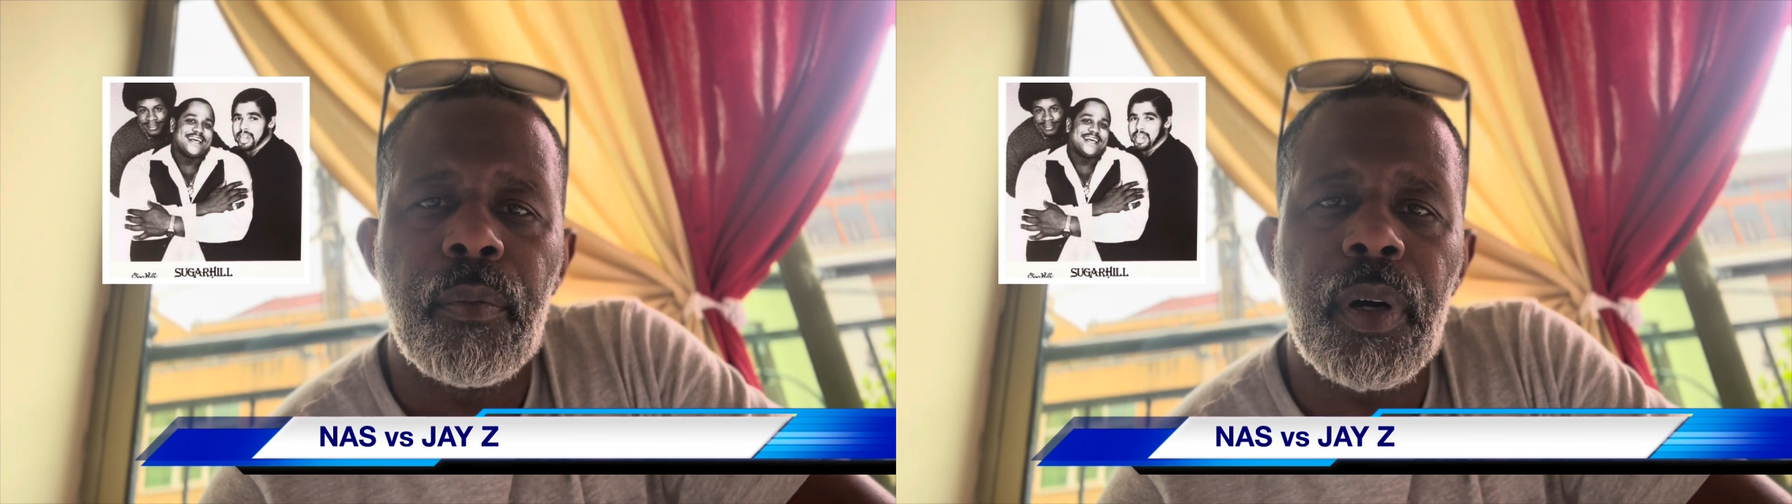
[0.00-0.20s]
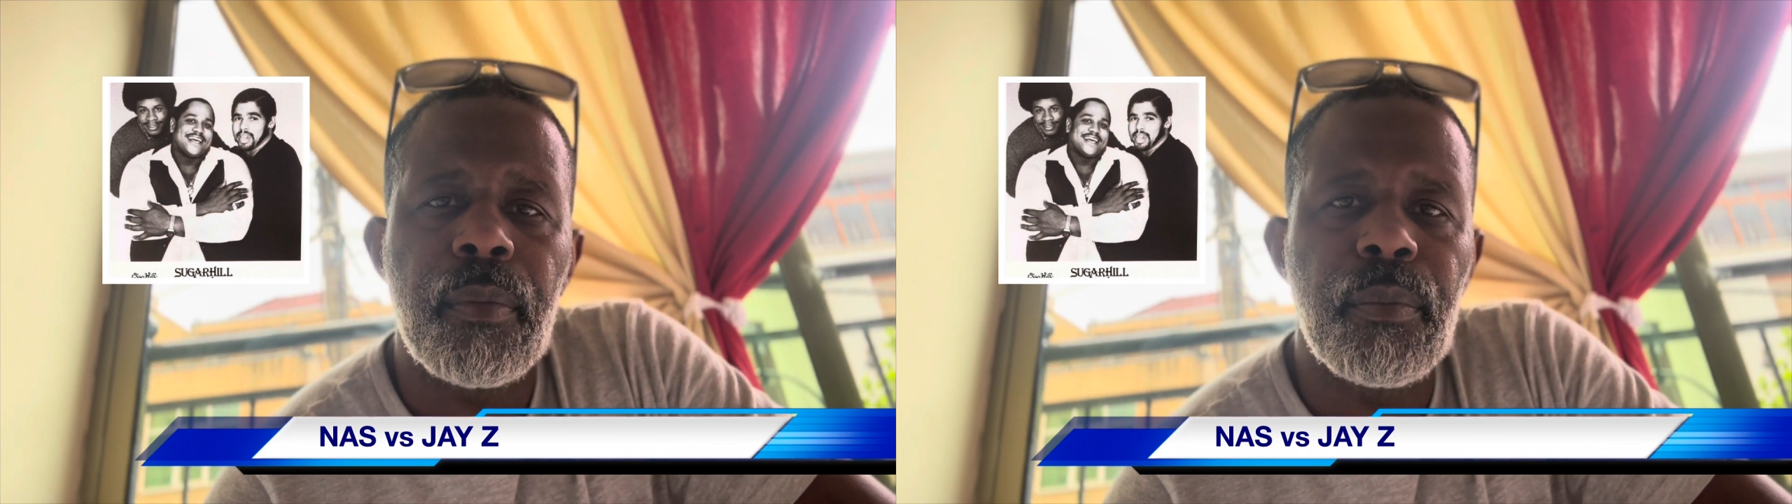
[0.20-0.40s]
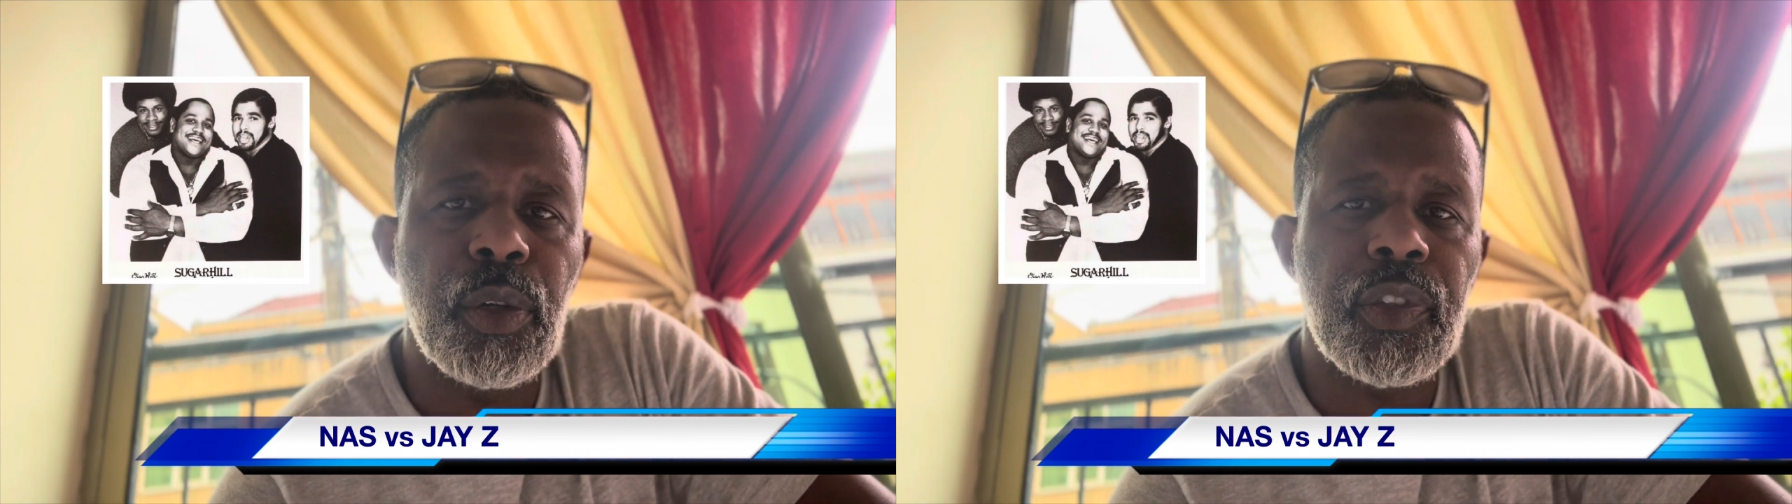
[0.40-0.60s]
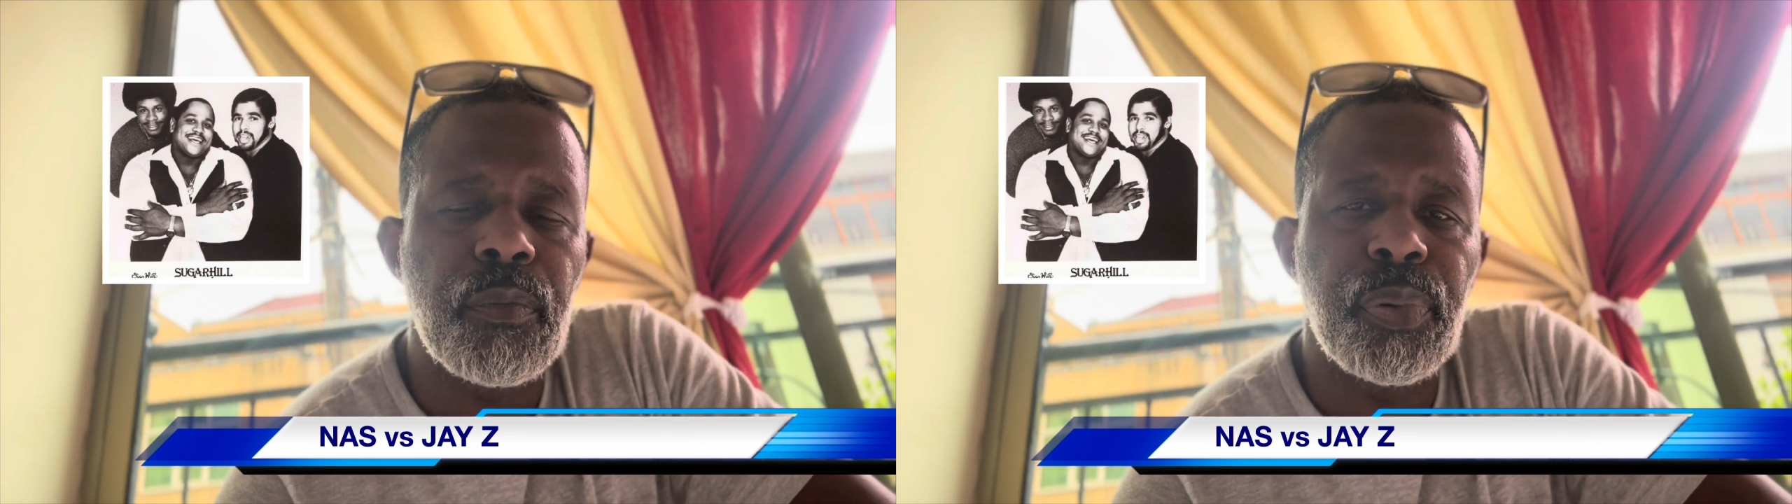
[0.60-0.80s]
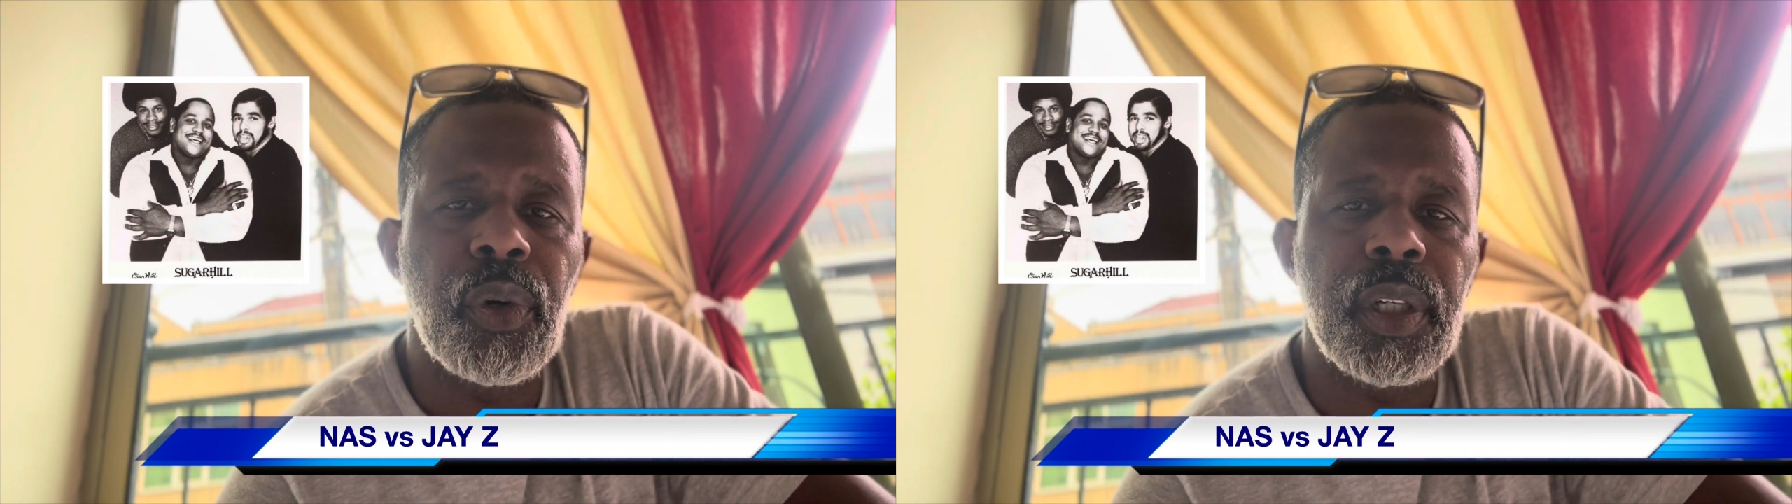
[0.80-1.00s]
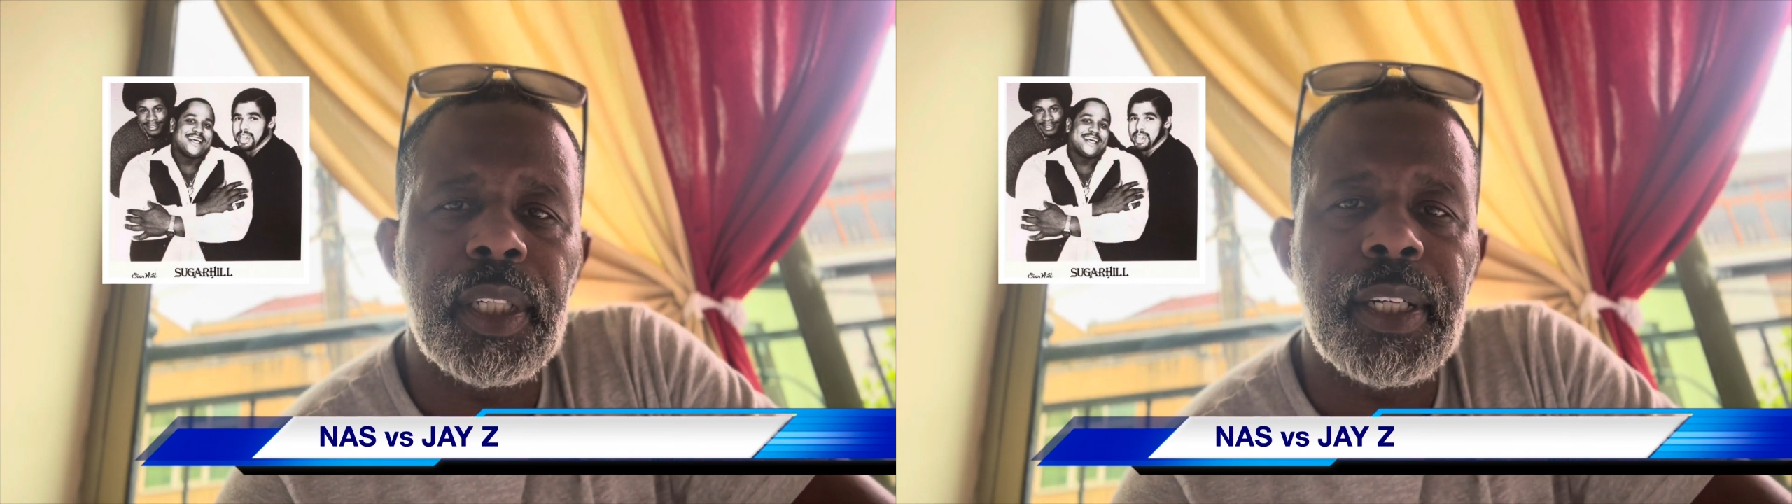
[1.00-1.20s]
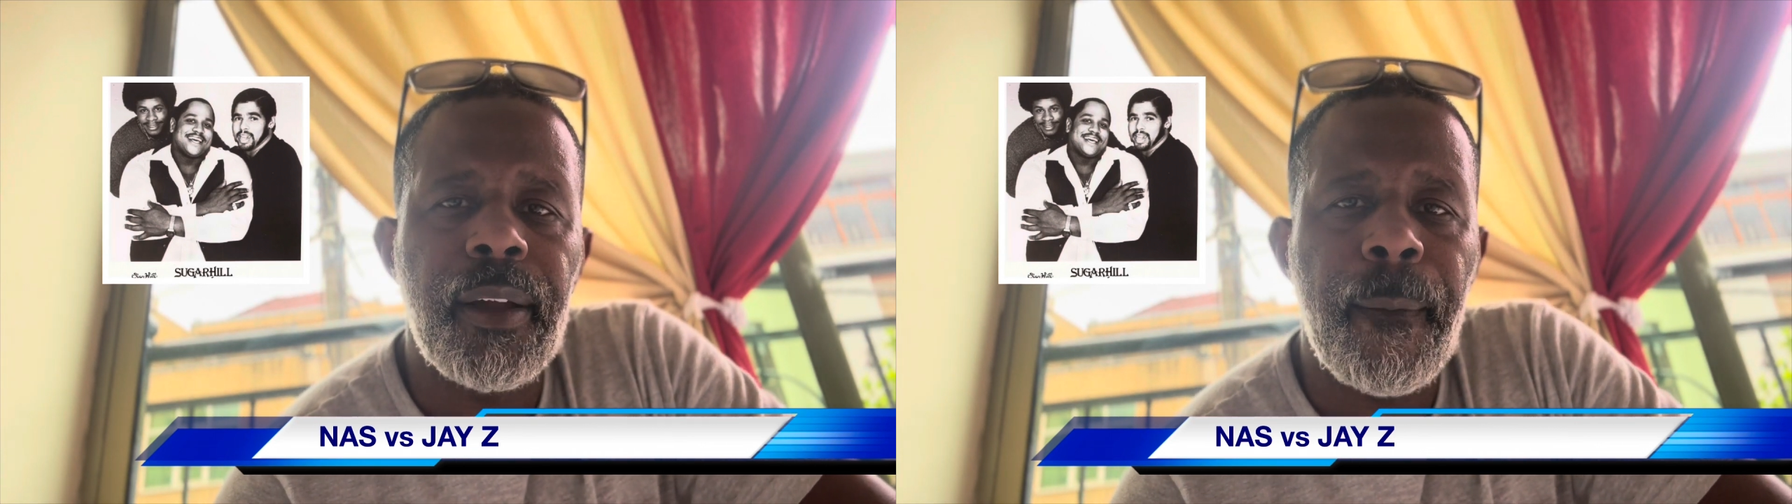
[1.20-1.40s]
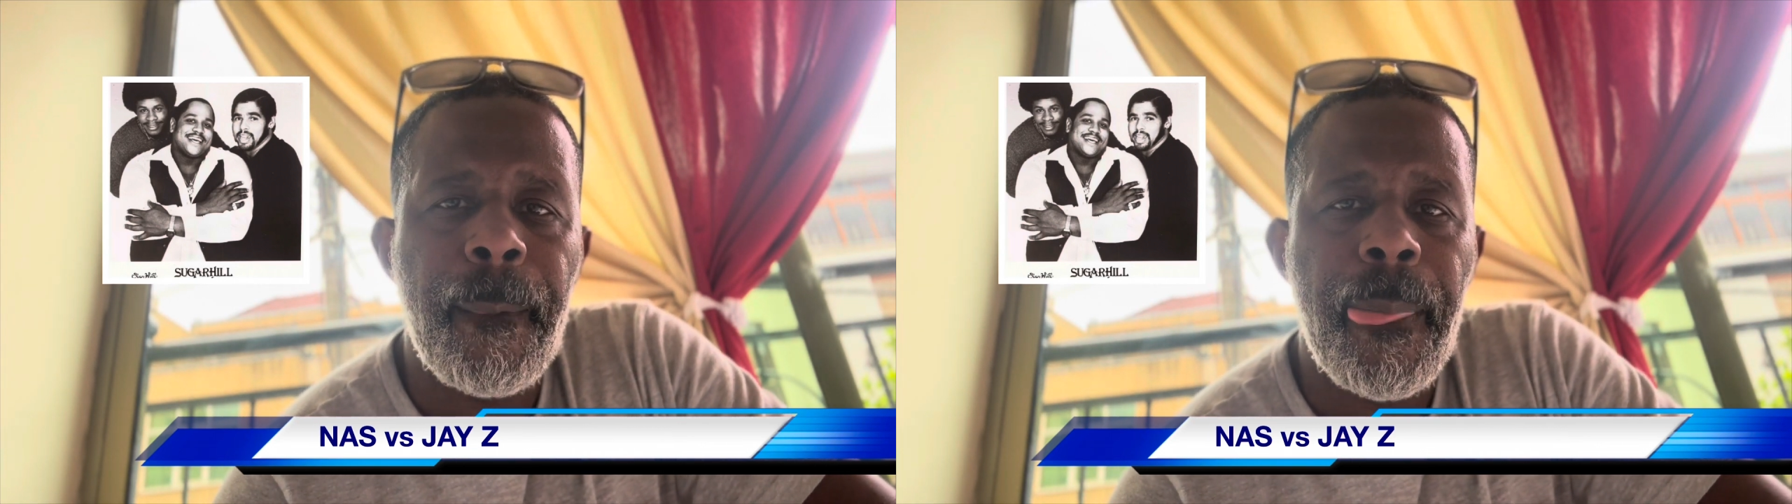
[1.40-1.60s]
But most importantly,